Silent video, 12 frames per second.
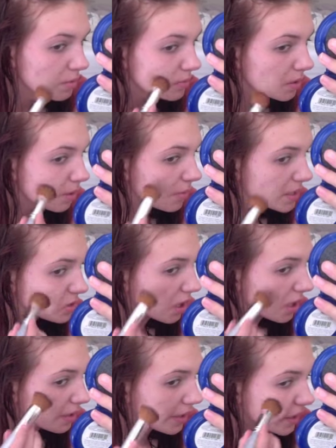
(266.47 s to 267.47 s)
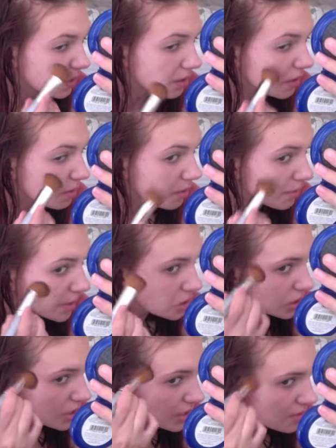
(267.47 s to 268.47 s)
Around my jawline and on my
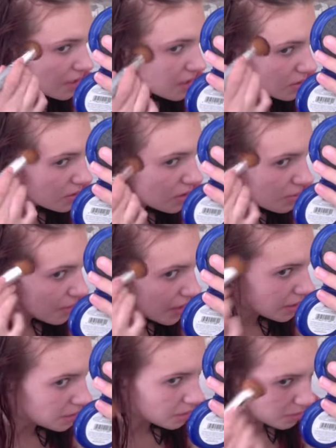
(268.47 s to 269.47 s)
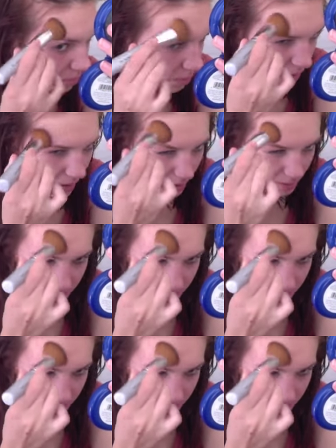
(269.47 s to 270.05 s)
cheeks, I usually apply a little more.